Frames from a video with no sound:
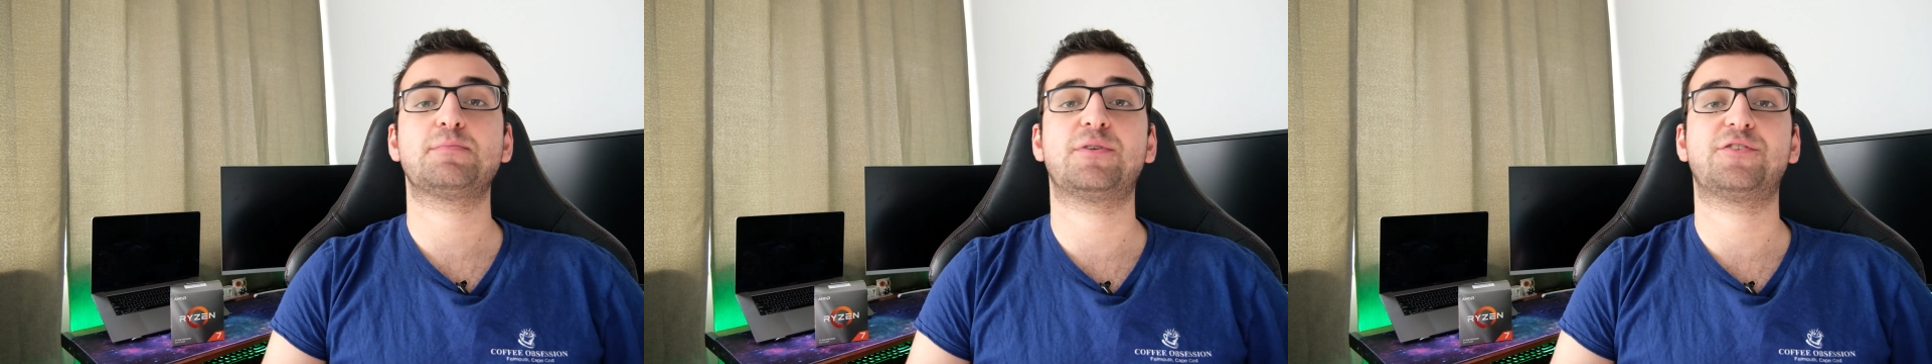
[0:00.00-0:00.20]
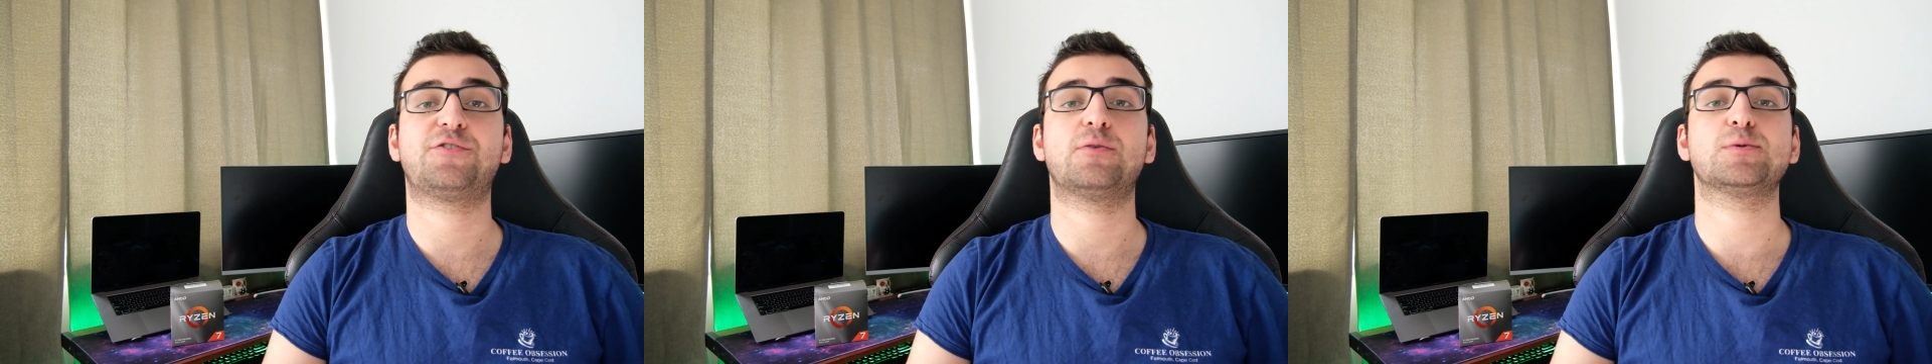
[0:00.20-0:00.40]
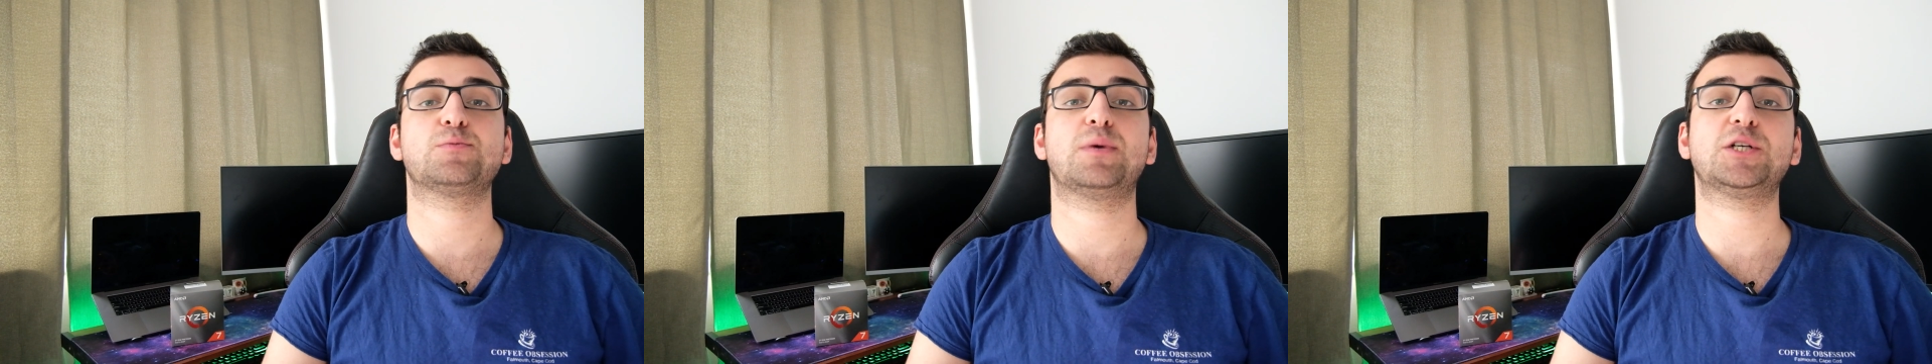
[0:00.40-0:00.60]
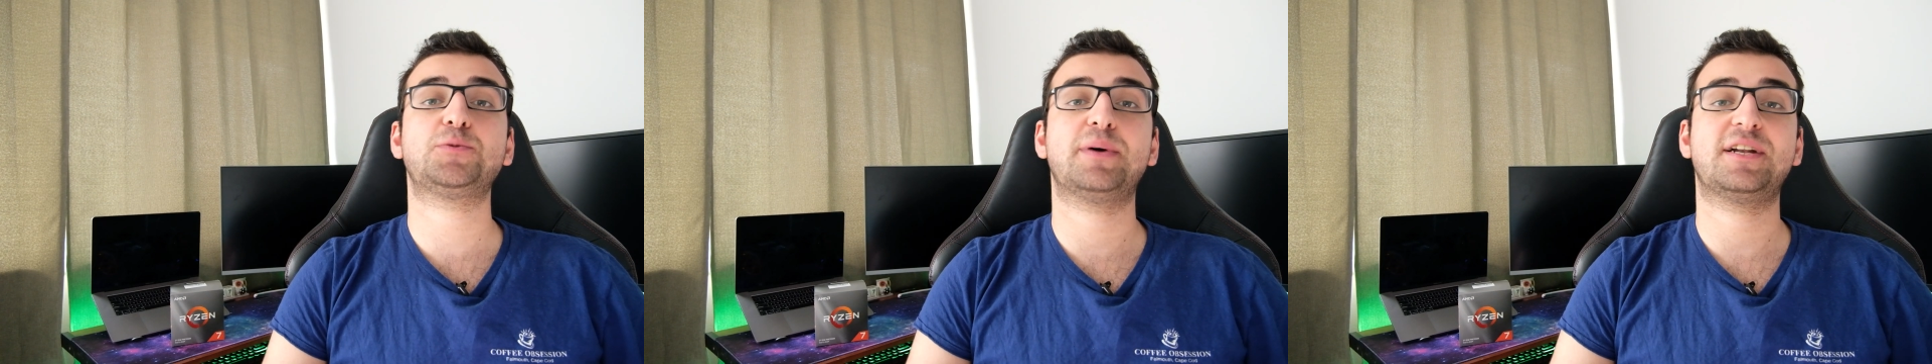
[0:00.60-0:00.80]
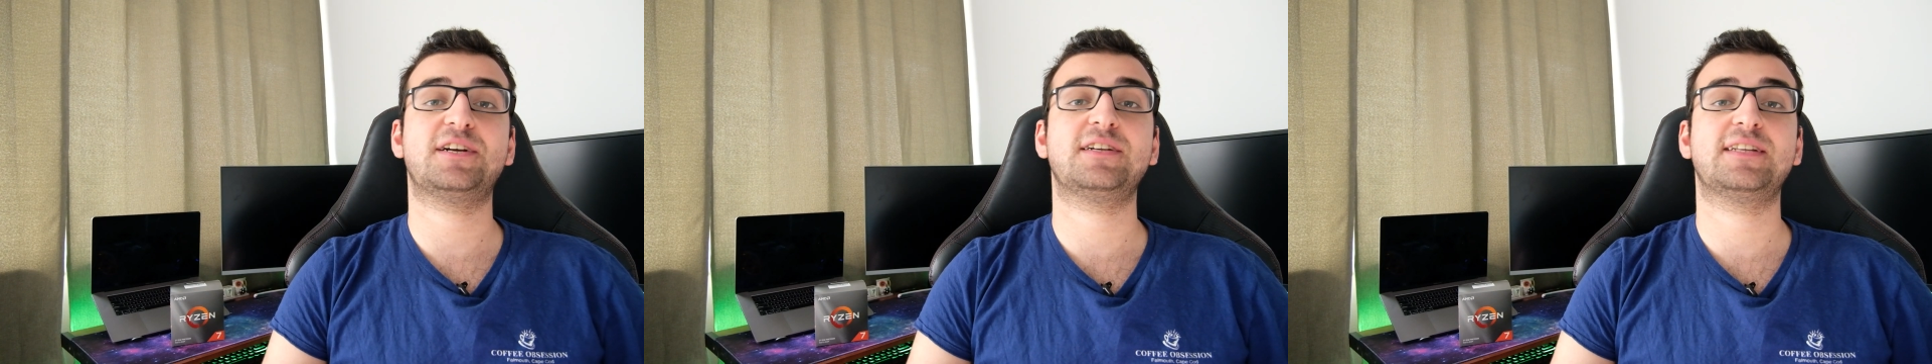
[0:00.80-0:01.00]
performs much
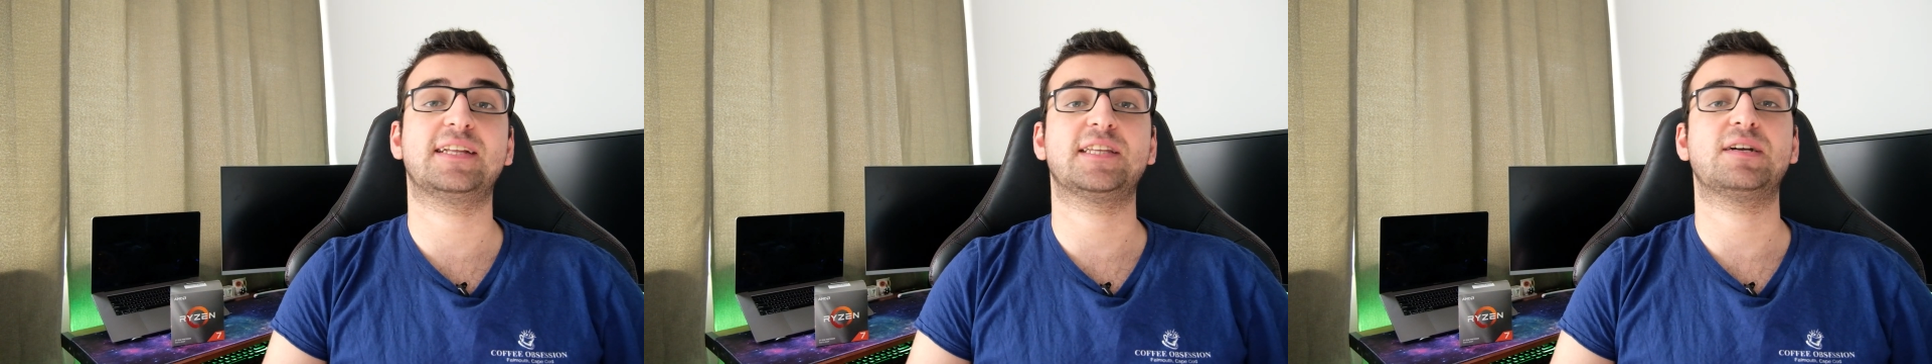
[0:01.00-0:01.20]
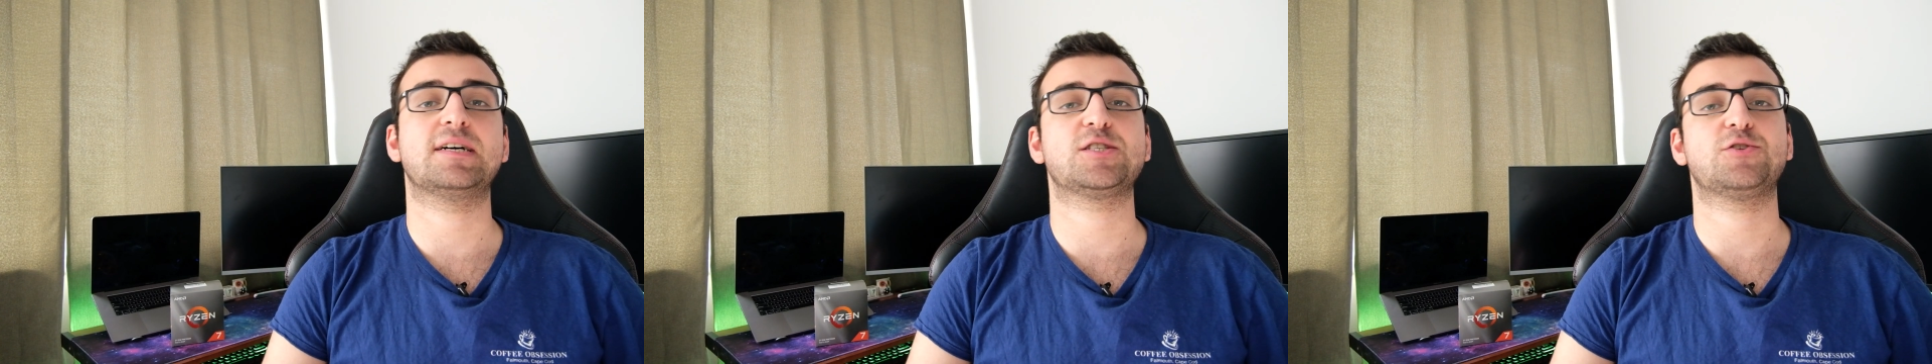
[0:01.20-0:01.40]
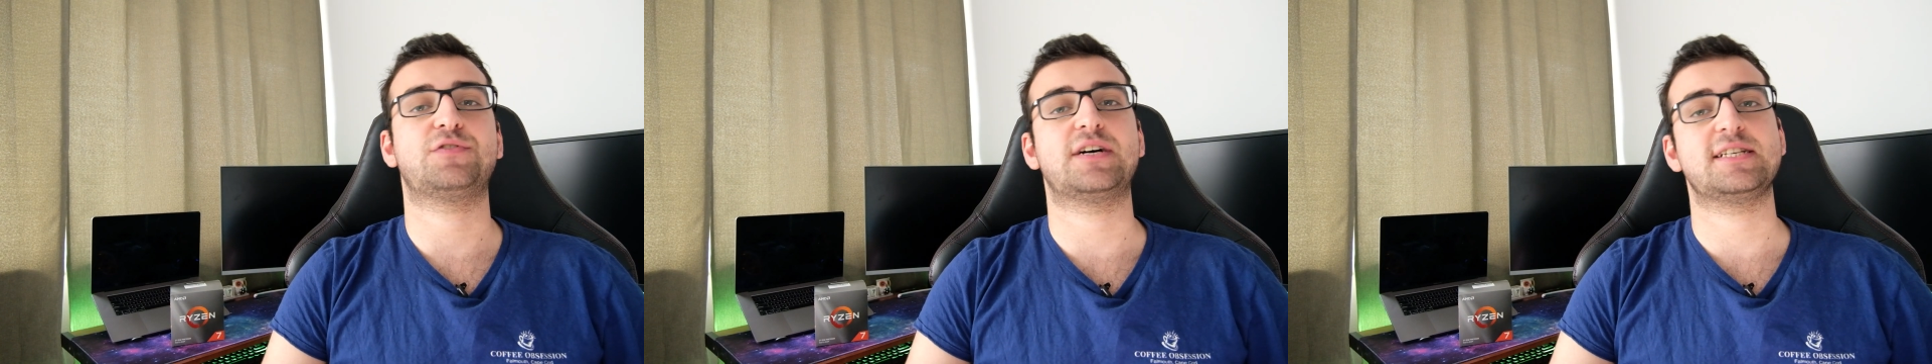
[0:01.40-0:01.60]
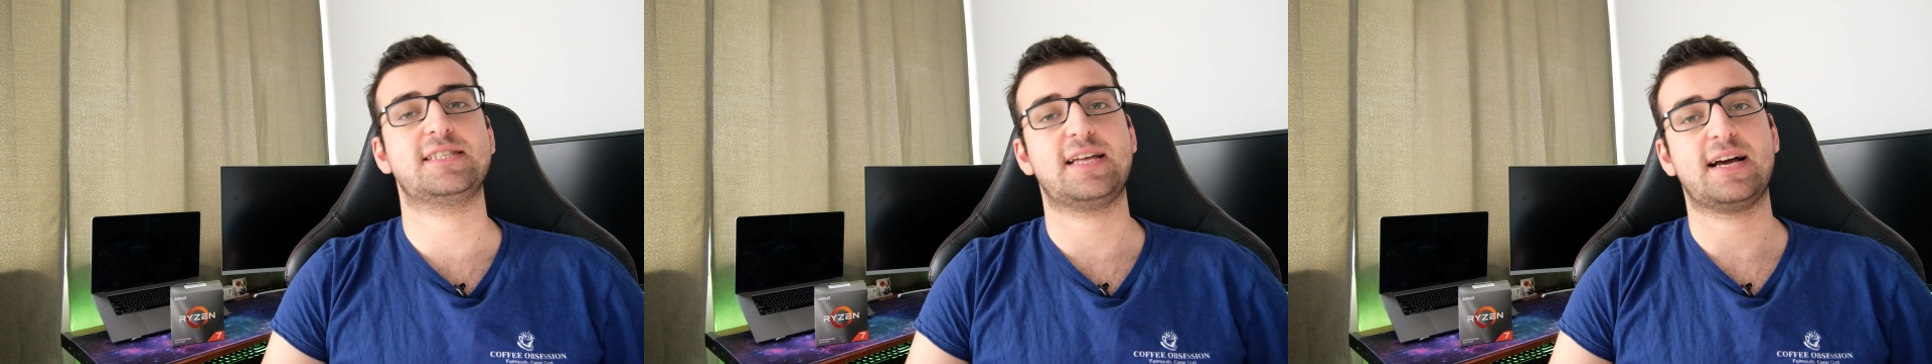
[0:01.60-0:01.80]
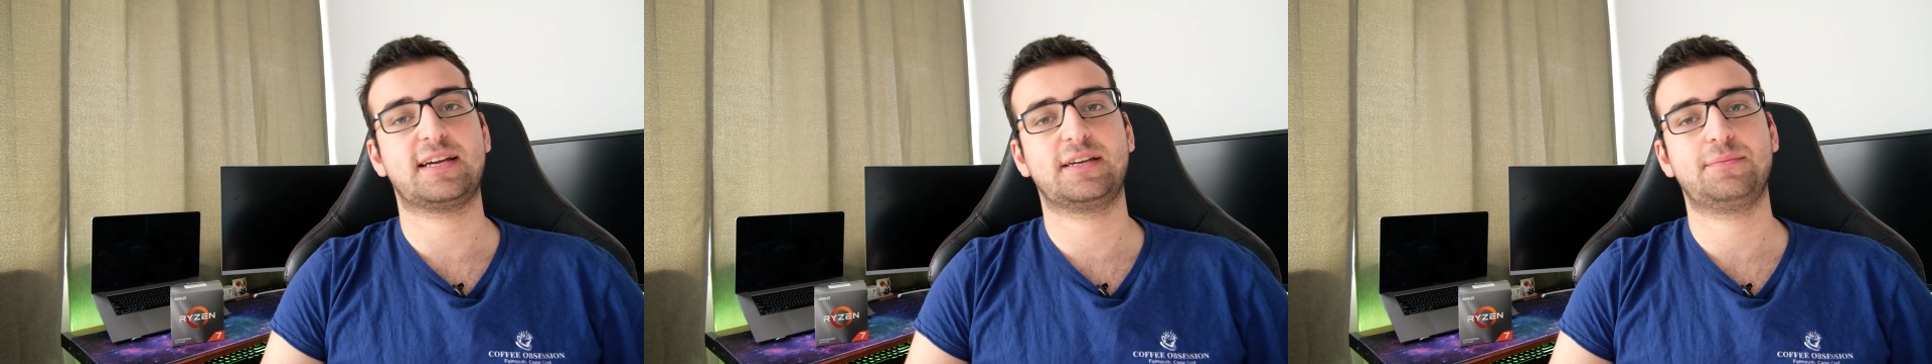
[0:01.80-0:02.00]
better than the rest of our
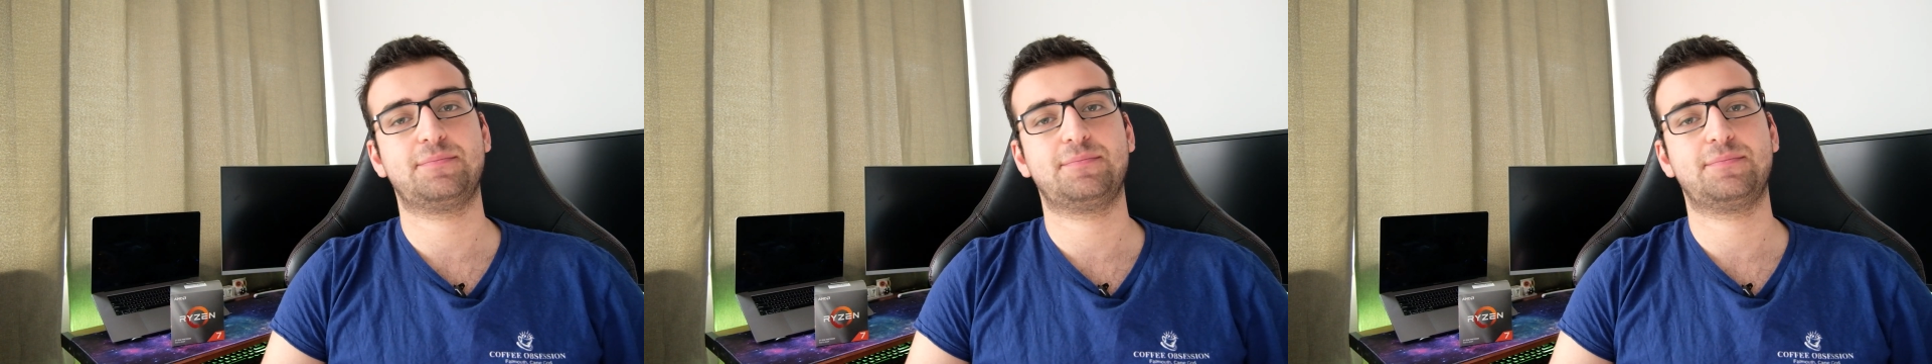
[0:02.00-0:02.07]
stack.